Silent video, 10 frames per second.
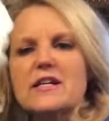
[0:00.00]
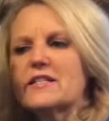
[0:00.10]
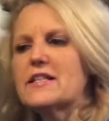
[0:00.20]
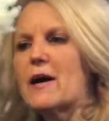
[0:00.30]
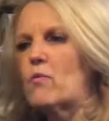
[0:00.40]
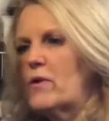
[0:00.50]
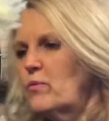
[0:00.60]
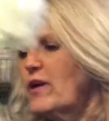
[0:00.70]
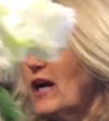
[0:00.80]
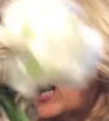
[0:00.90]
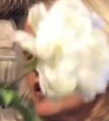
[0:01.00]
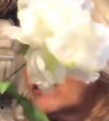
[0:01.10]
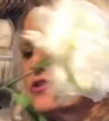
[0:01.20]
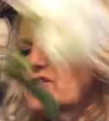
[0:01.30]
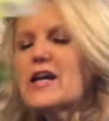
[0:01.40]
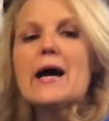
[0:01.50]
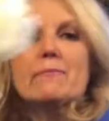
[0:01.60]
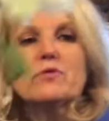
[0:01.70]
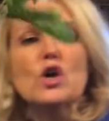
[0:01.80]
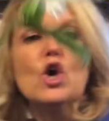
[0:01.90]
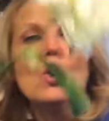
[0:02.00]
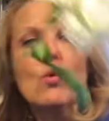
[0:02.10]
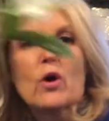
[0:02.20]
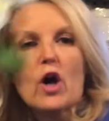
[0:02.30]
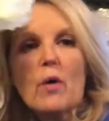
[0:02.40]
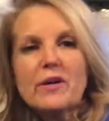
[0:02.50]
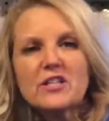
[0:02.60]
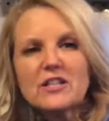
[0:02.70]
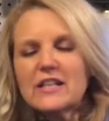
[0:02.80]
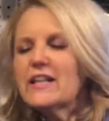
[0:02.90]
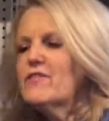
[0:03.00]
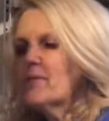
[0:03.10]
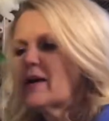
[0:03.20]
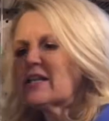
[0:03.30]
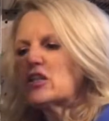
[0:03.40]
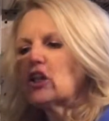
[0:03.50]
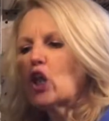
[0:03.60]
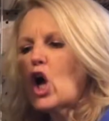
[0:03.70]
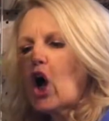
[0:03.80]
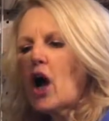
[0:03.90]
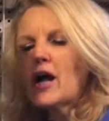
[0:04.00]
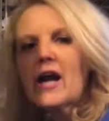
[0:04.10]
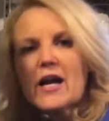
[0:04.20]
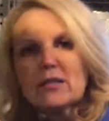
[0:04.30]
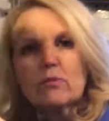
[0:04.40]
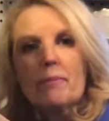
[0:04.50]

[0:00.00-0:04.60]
is that when we cut our stems, we're going to leave them as long as we